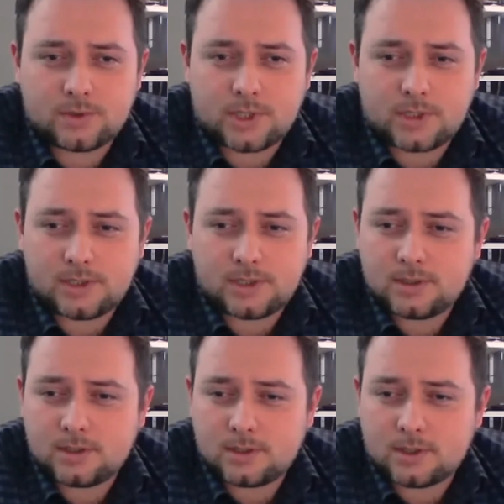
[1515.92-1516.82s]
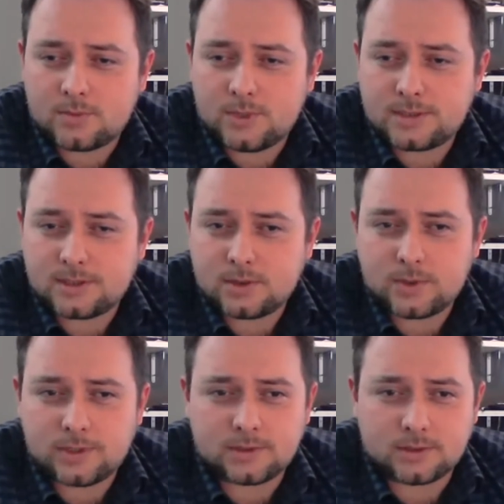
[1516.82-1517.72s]
However, we already are
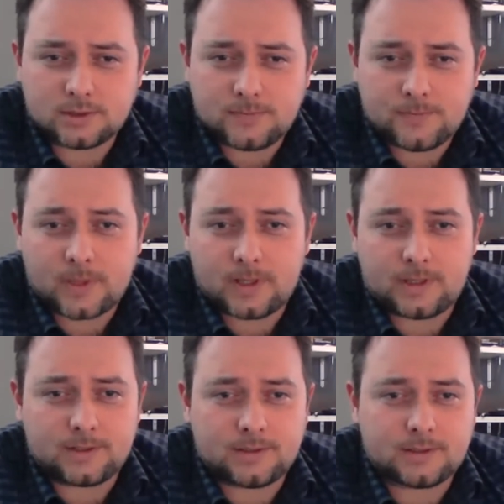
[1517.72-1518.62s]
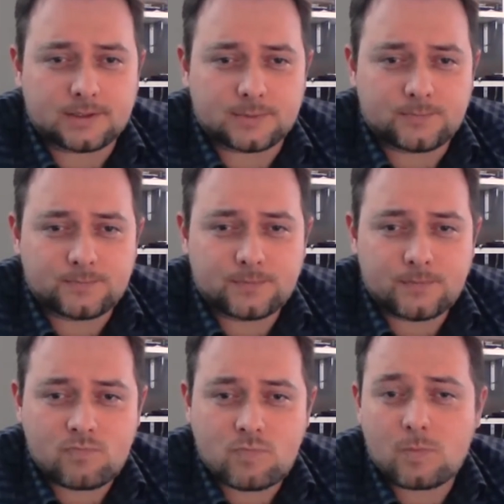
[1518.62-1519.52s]
missing quite a lot. And
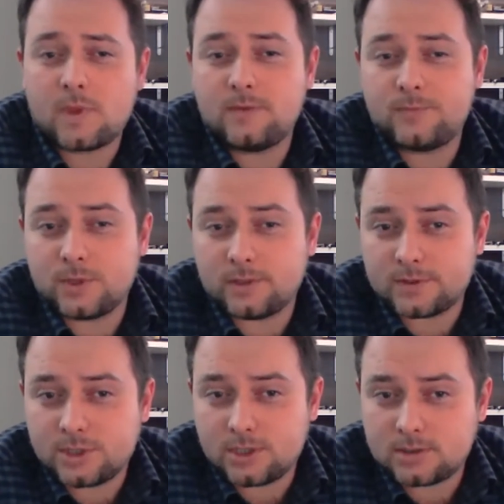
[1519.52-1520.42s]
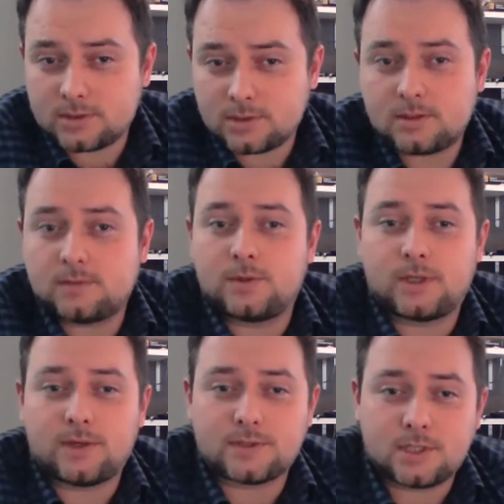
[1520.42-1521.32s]
if you have a chance, if you
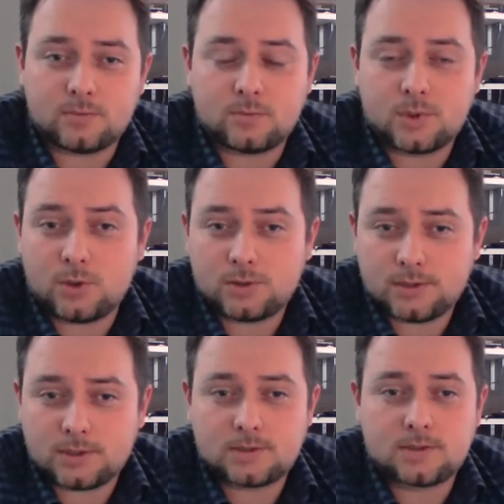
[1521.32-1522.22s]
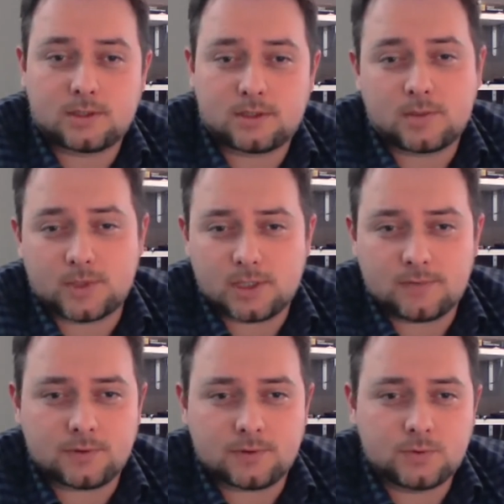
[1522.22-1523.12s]
have some contacts, and I
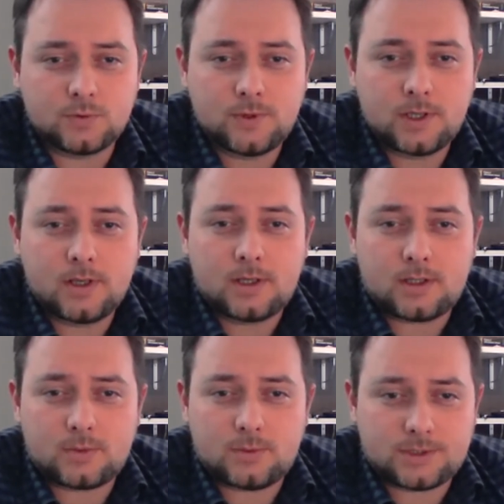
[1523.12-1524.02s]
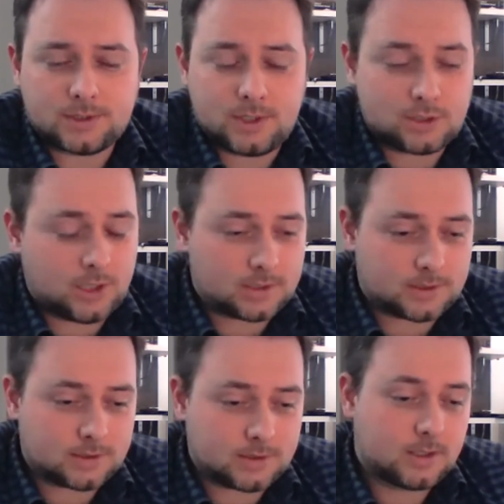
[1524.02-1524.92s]
believe you do, with each
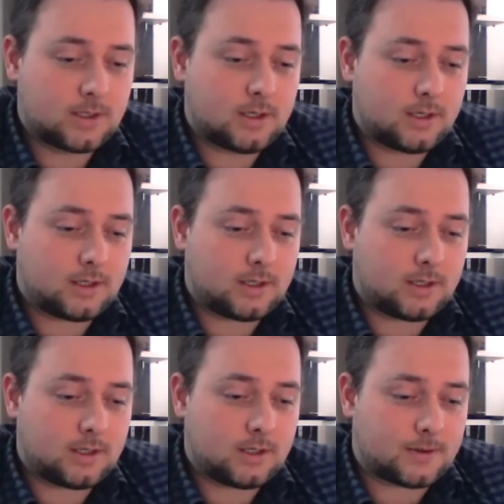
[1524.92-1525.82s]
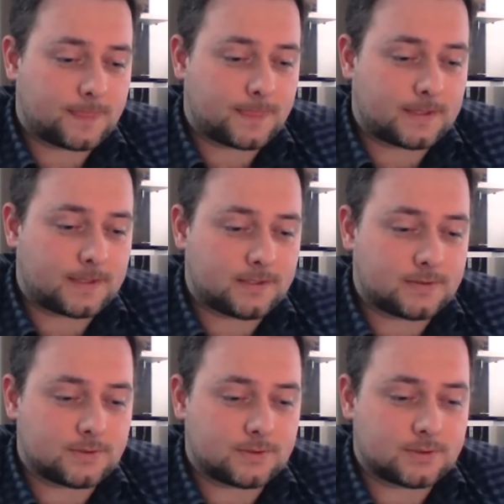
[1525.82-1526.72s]
other
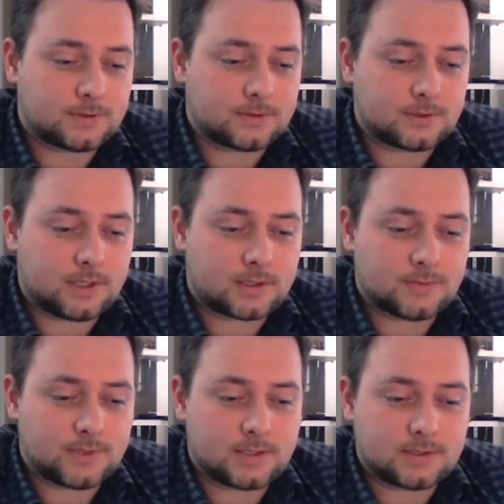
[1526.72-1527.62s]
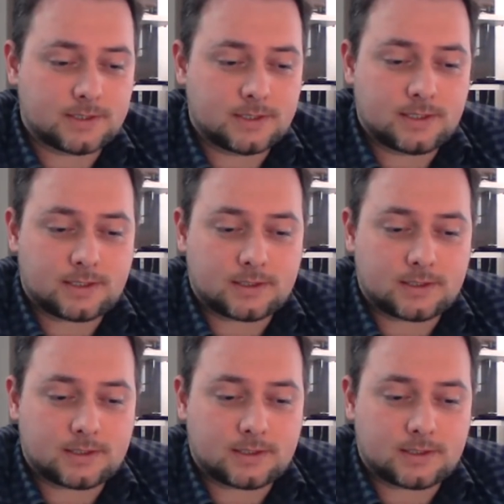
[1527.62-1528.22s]
and your classmates,